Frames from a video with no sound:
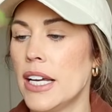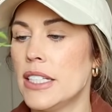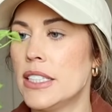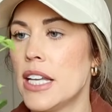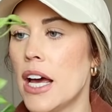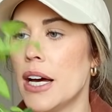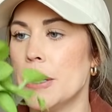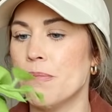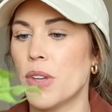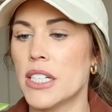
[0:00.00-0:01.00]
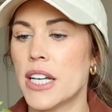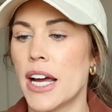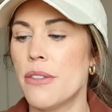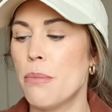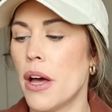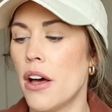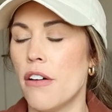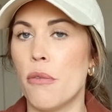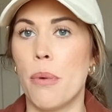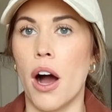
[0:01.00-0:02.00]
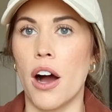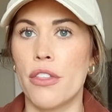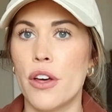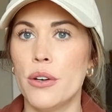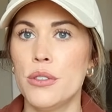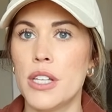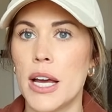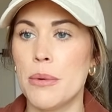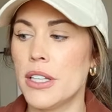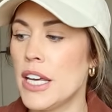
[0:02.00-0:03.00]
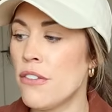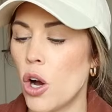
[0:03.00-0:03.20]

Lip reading: It's a type of pothos, I believe.